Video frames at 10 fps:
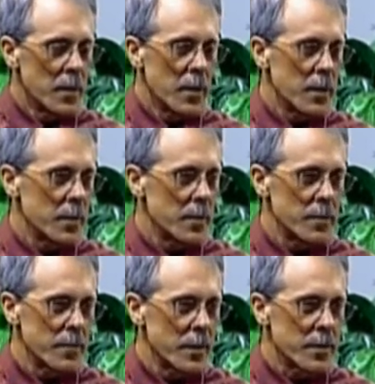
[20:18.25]

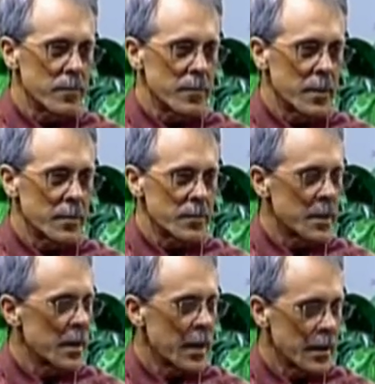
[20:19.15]
I was
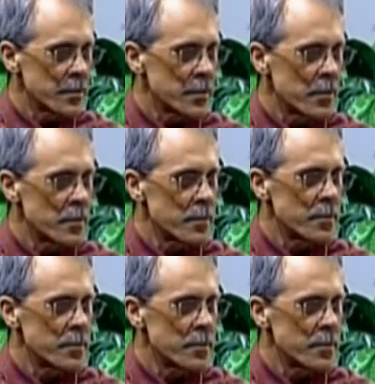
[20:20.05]
a hands-on.